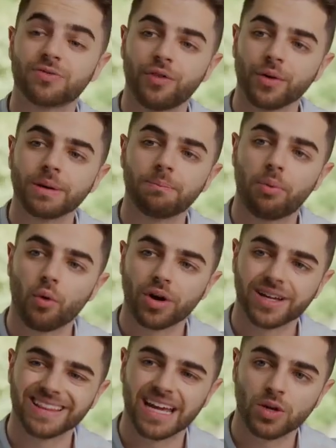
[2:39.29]
it's very
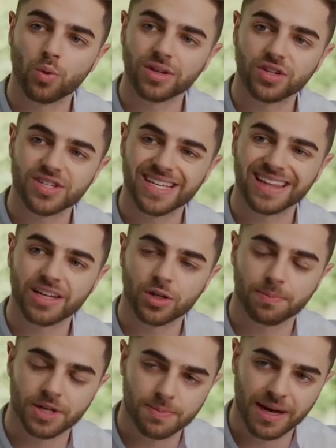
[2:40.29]
important that you understand
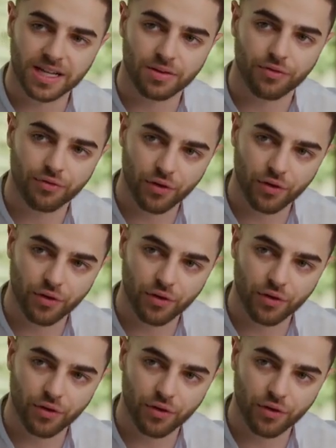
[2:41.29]
their perspective